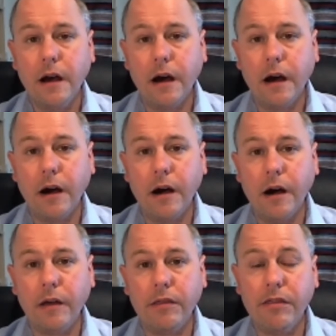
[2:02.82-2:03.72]

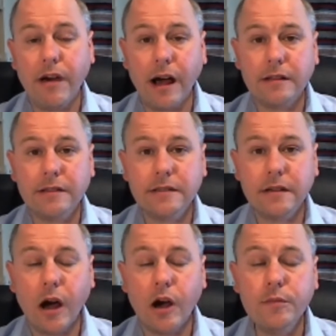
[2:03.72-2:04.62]
that
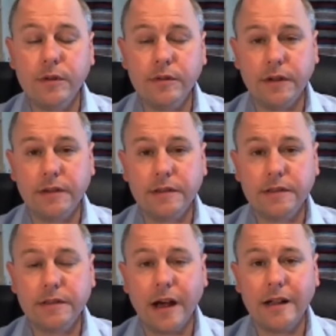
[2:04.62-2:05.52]
openness,
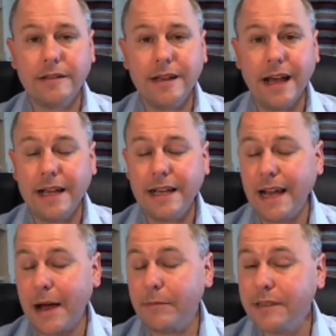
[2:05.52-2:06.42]
that
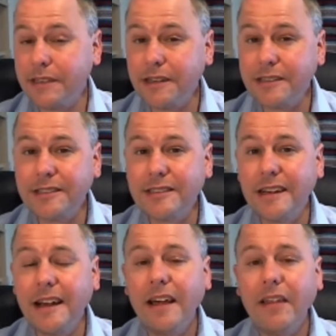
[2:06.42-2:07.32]
emptiness,
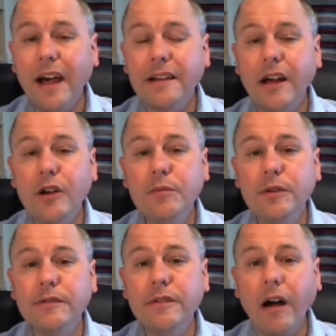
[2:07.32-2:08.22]
that
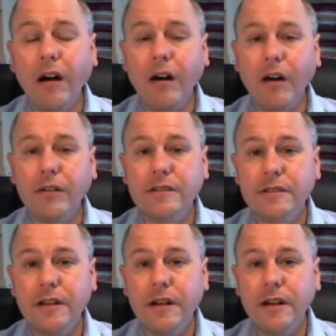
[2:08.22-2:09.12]
open heart
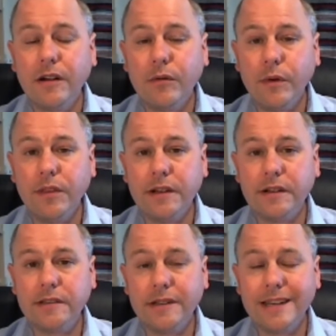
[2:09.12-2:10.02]
within us
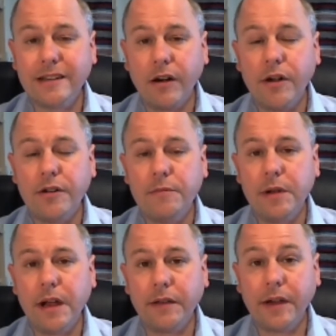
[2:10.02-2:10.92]
that is our own
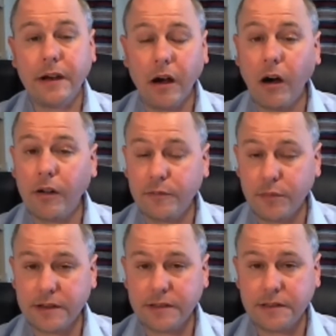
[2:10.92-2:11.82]
being, that heart of
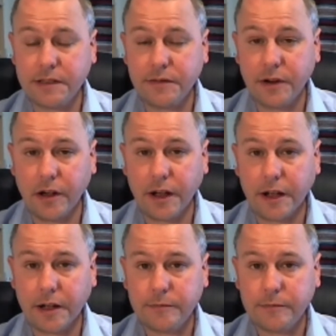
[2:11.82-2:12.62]
presence, if you like.